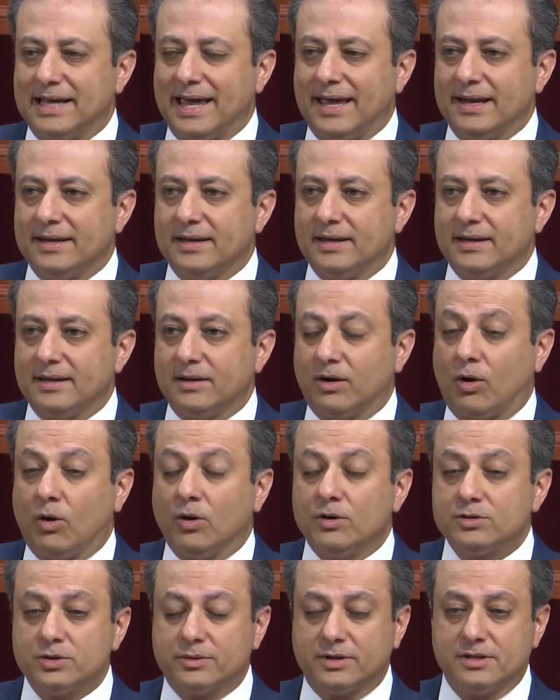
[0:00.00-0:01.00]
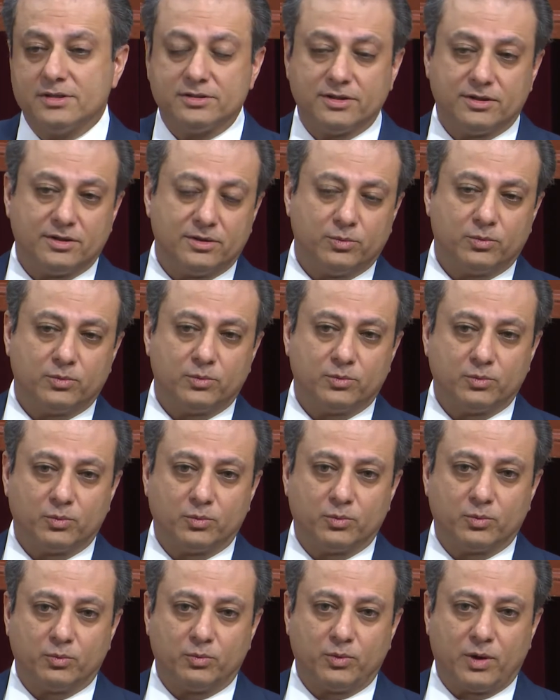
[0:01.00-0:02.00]
And also considered
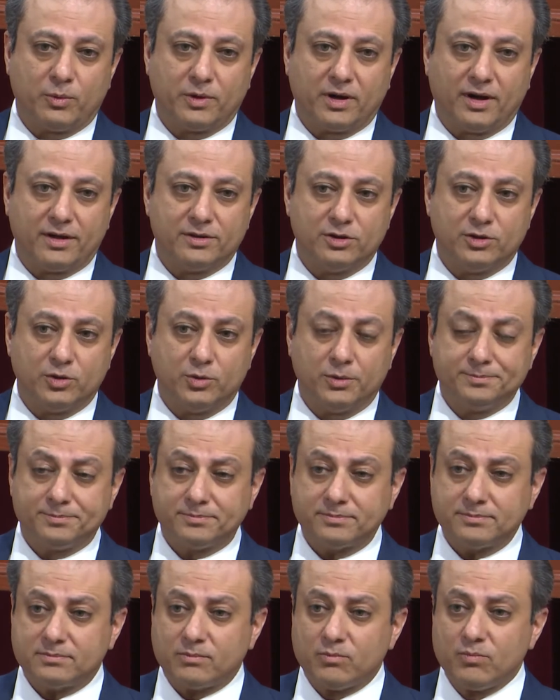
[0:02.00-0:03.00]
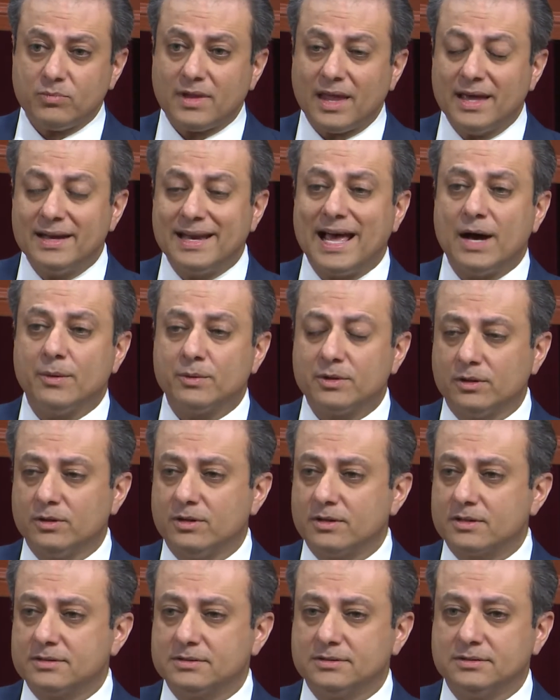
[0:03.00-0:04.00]
what would I do and how would it
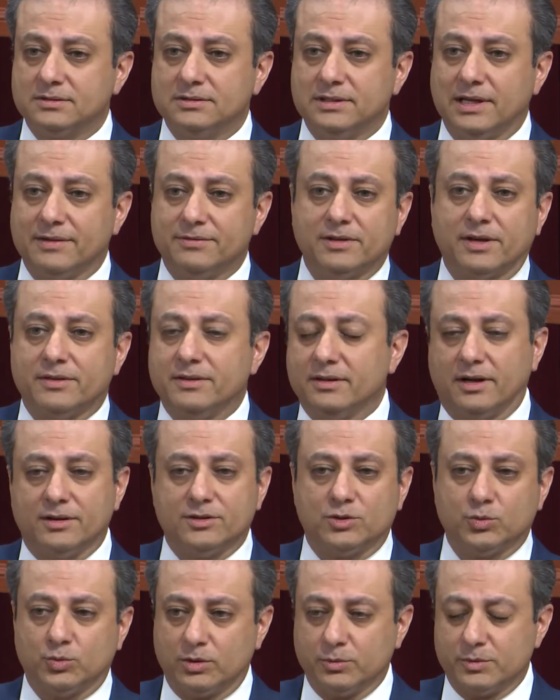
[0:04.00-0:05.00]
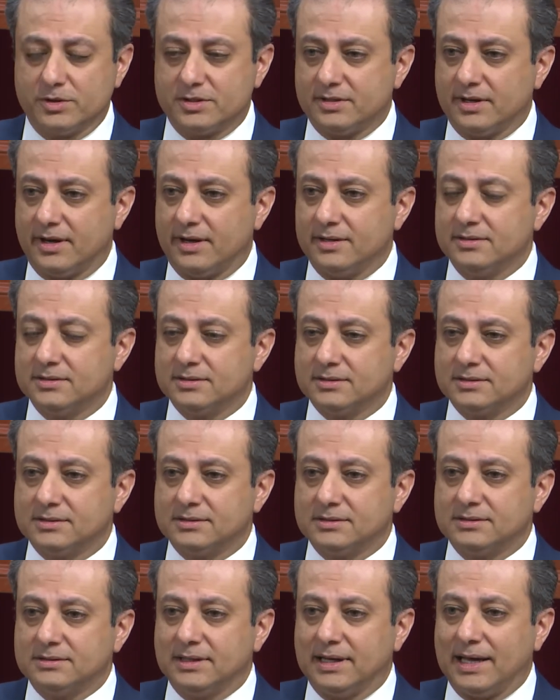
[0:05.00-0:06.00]
look if nothing untoward was said.
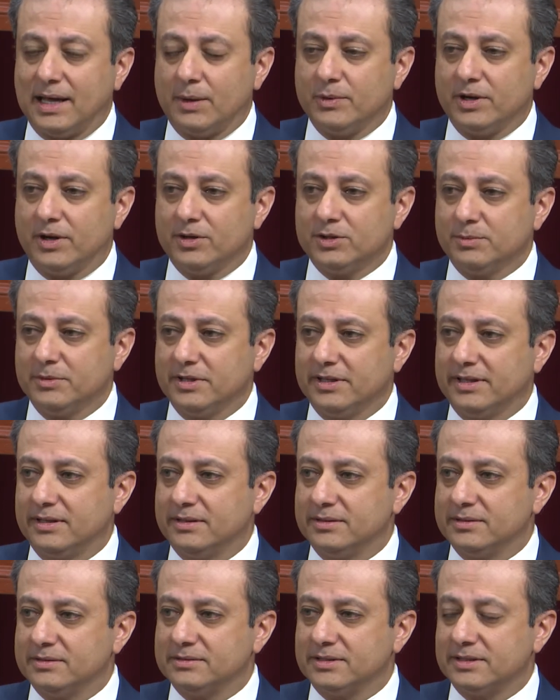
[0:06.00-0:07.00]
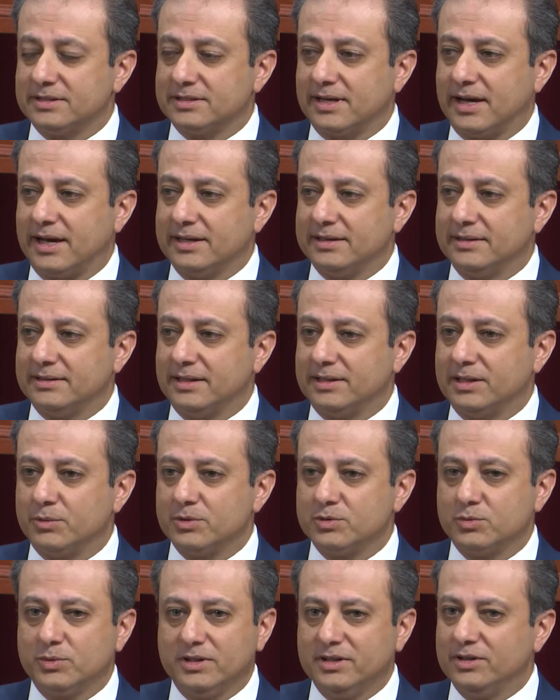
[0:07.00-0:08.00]
And we ultimately decided that there
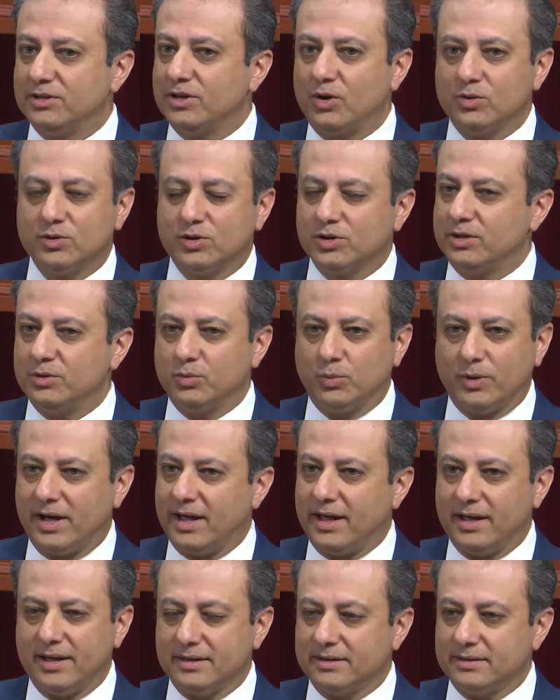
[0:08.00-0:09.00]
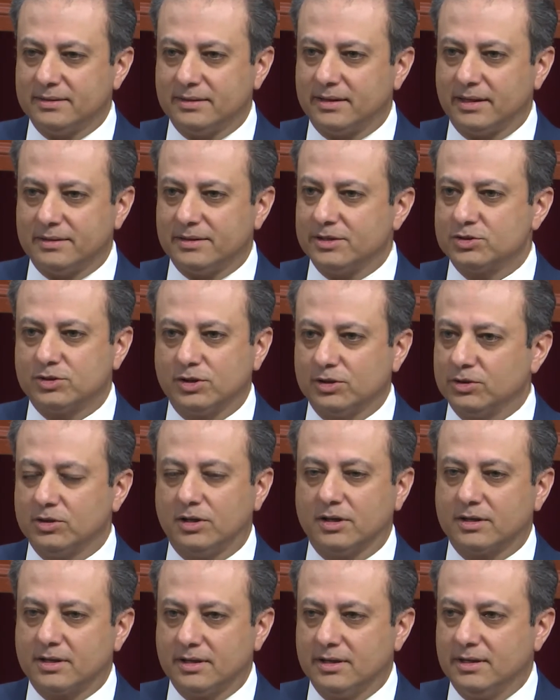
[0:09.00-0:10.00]
was really no good way that this could
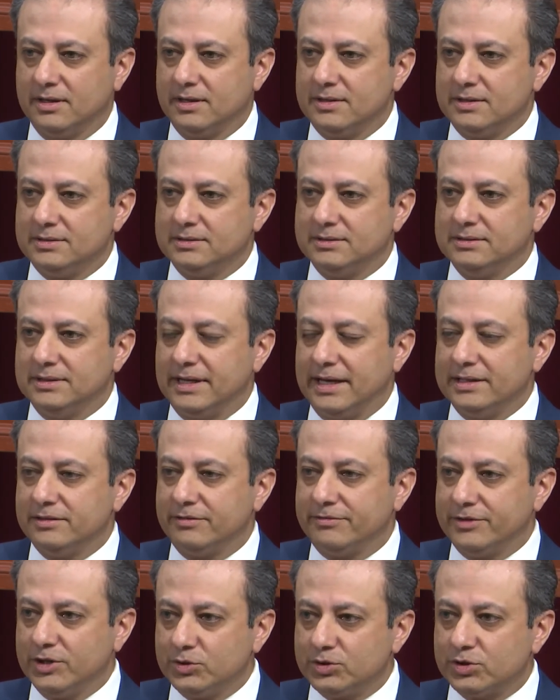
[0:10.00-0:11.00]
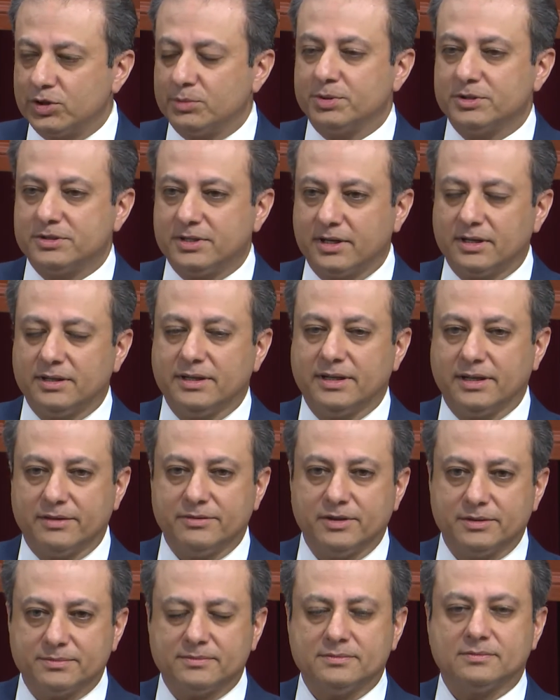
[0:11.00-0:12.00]
look in the future, particularly
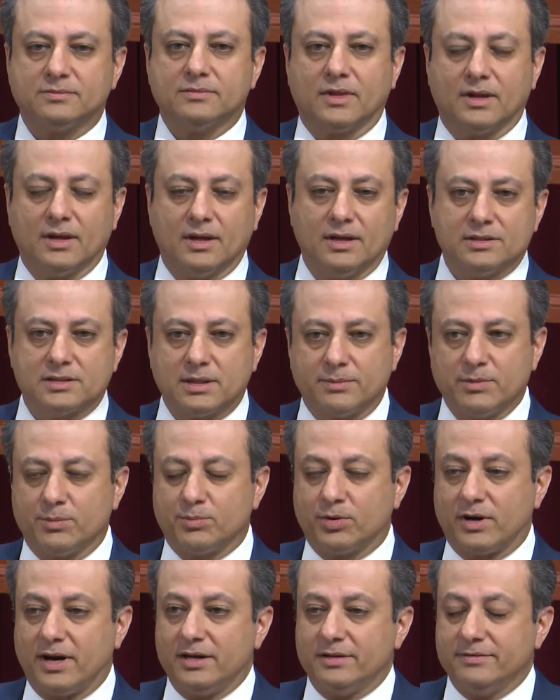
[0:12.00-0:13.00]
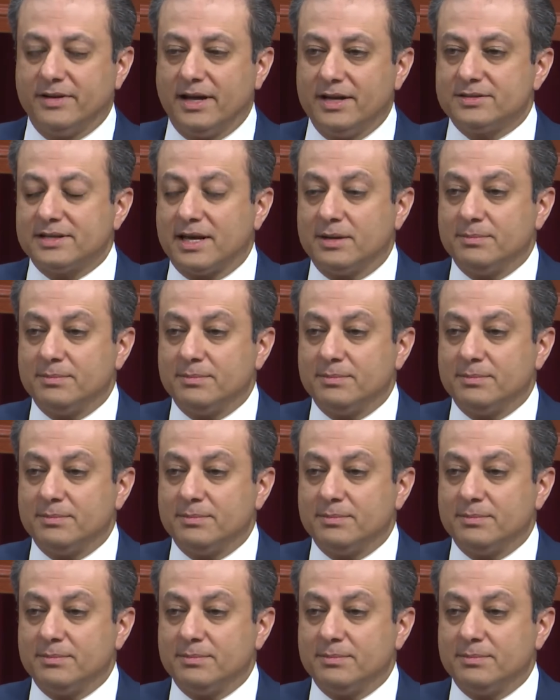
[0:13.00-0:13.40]
given some of the prior events.